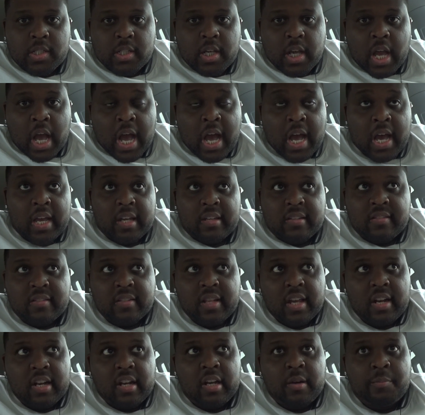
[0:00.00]
I
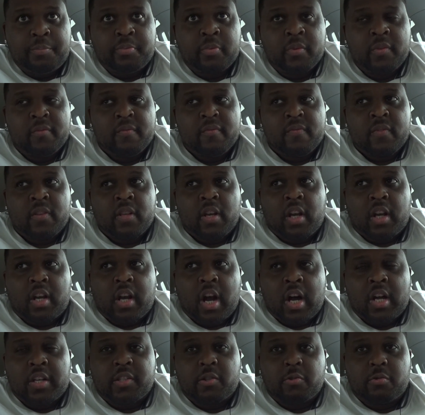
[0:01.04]
set up a
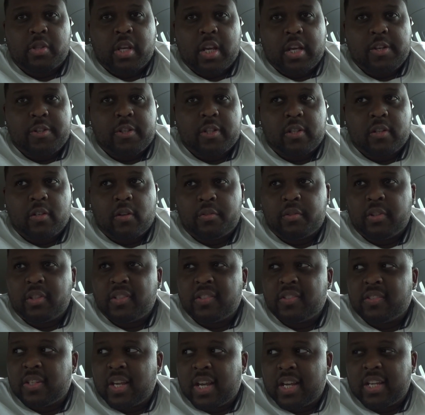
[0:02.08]
consultation on the
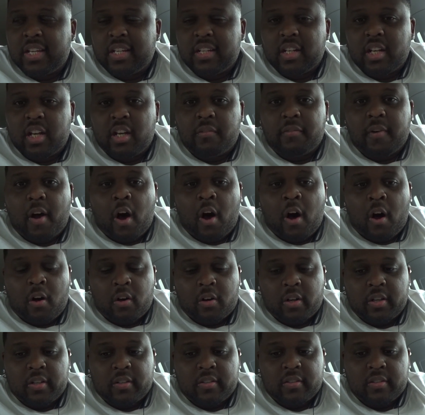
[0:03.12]
2nd of
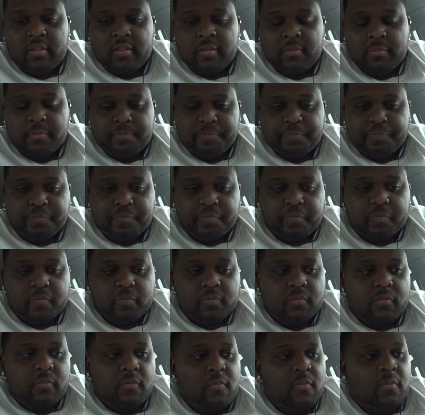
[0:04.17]
August.
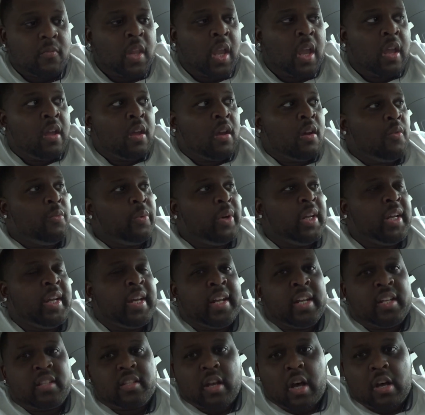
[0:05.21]
Went
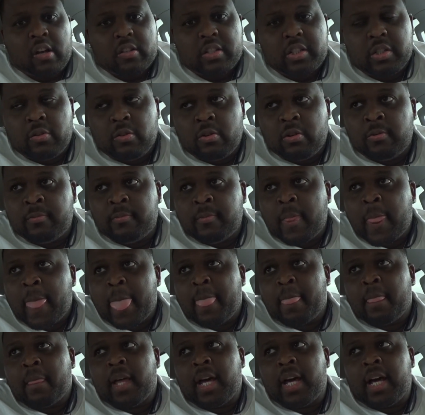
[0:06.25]
in and talked to him.
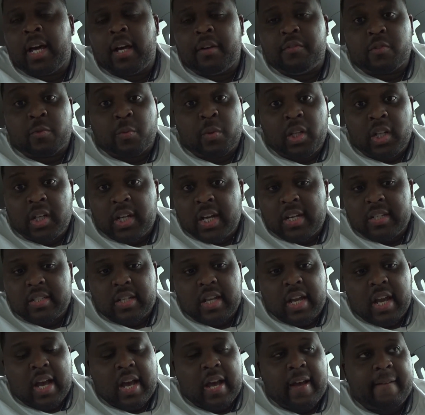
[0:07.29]
He was a really nice
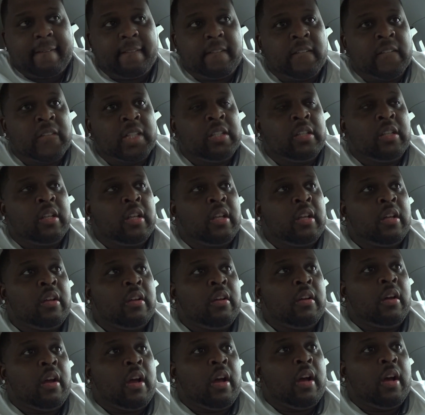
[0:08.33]
guy.
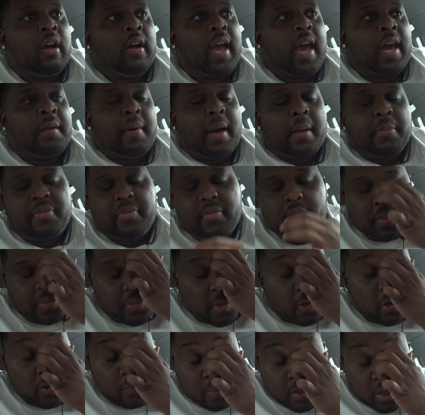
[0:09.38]
Had about a
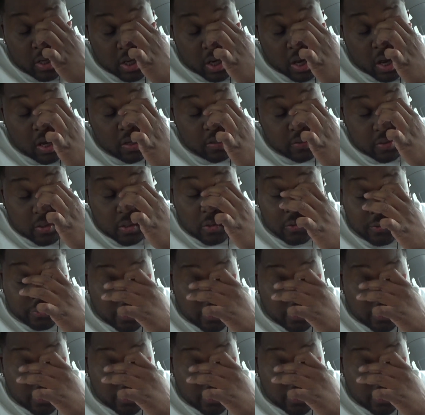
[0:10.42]
30-minute consult